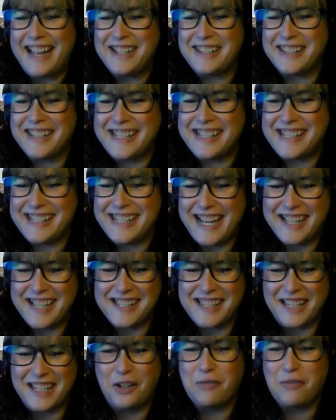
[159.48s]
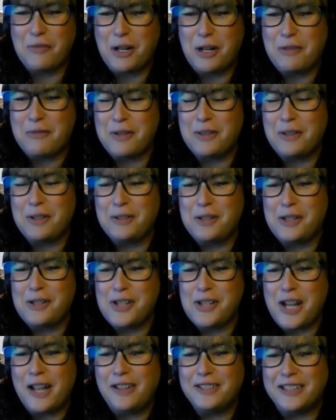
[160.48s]
Ashley's desk in her work with early
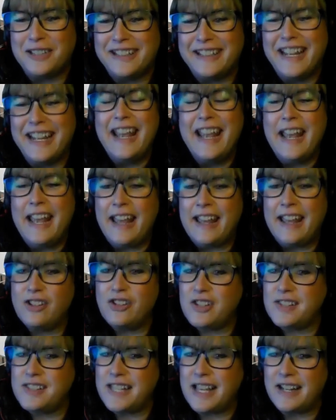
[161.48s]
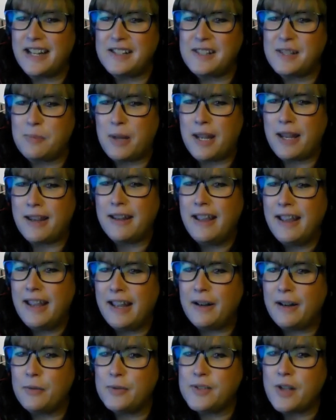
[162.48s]
childhood, and she sent it to me,
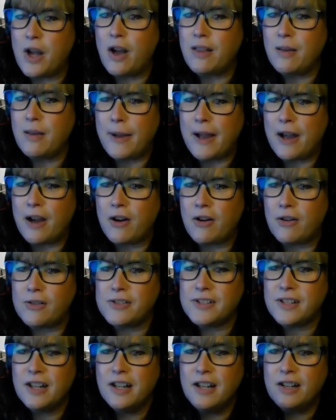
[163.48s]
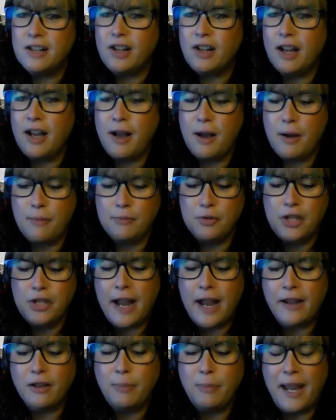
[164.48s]
and it was all about um,
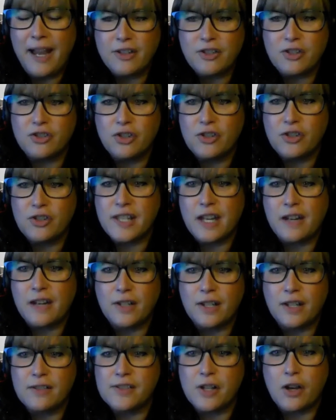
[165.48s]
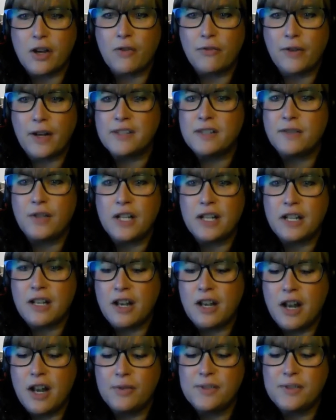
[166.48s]
child passenger safety. So, friends, if you
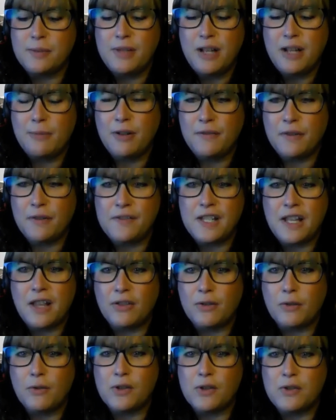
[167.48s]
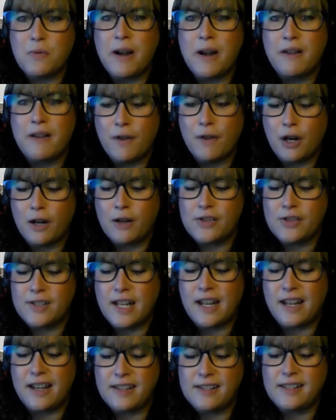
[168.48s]
didn't know, September 15th through the 21st
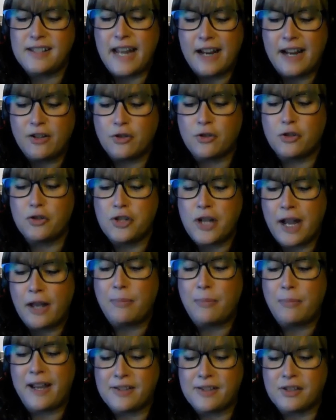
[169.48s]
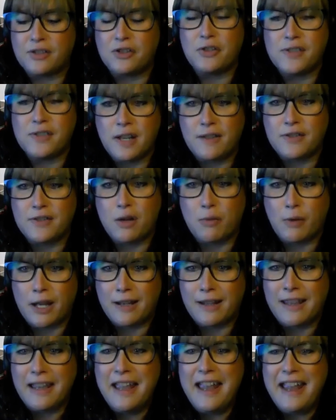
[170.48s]
is National Child Passenger Safety
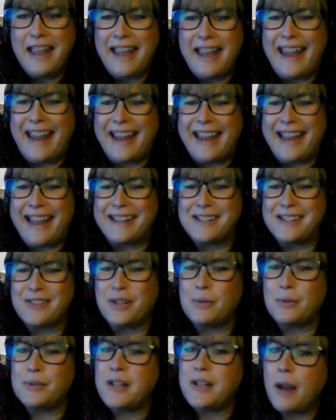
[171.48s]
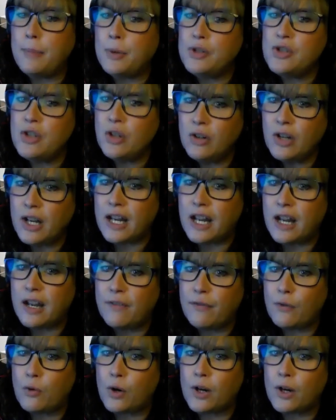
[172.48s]
Week. And there was an
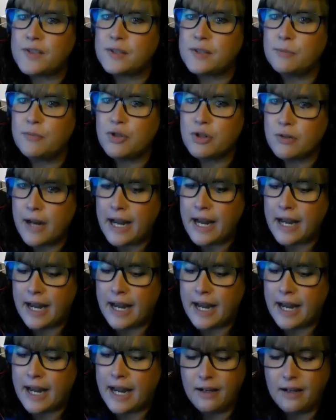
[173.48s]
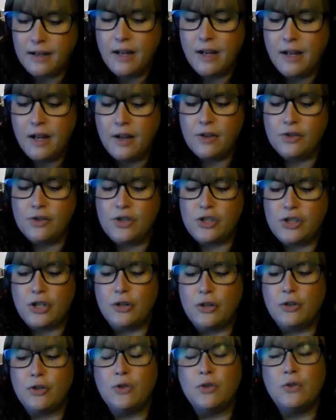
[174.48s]
opportunity for some training
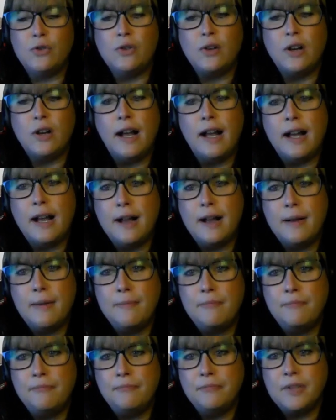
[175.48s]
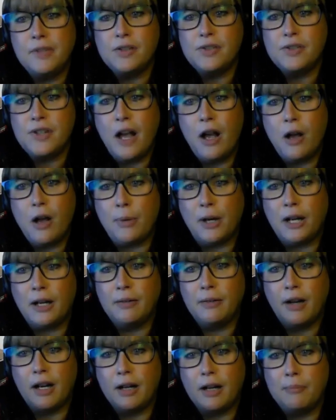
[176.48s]
to um, to help
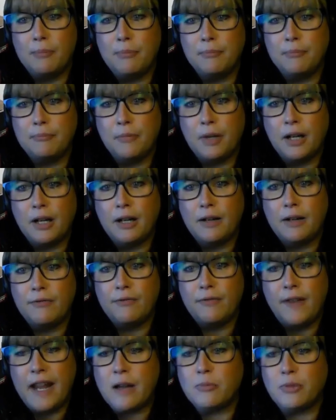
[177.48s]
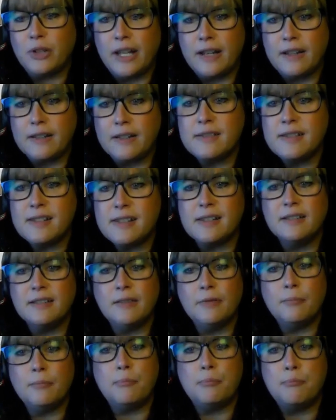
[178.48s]
our, our our families
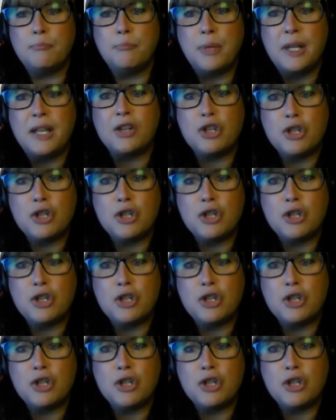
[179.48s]
be